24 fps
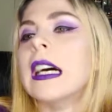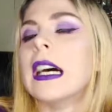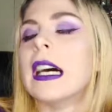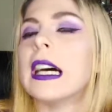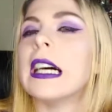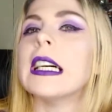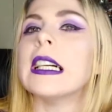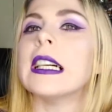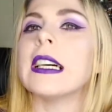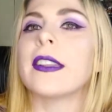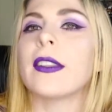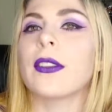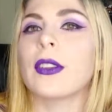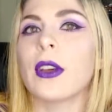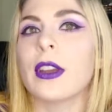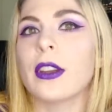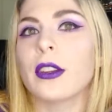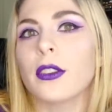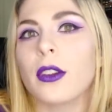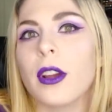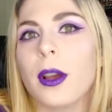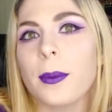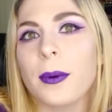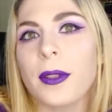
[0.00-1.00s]
So I
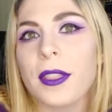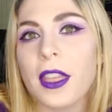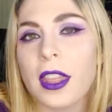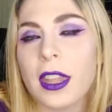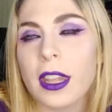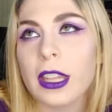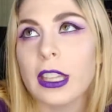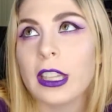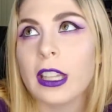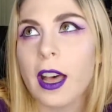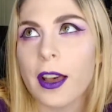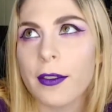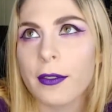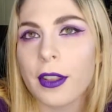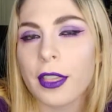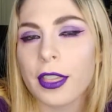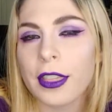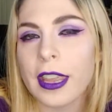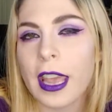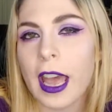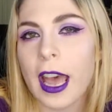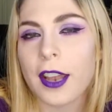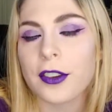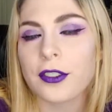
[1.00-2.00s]
grew up with a love of
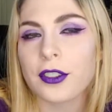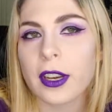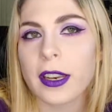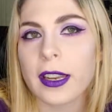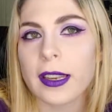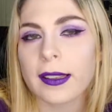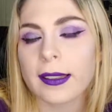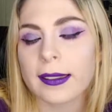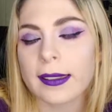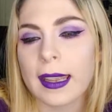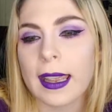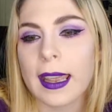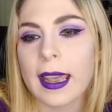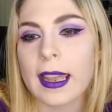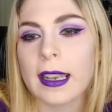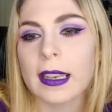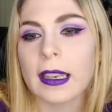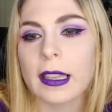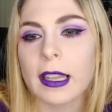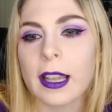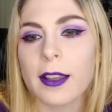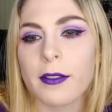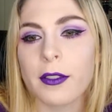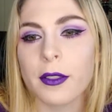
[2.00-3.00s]
theatrics and
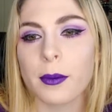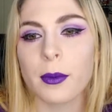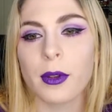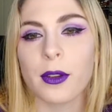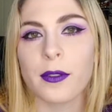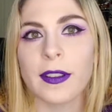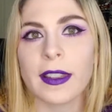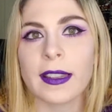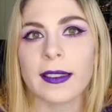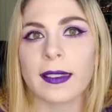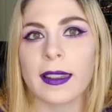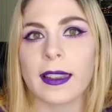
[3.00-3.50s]
a love of the movies.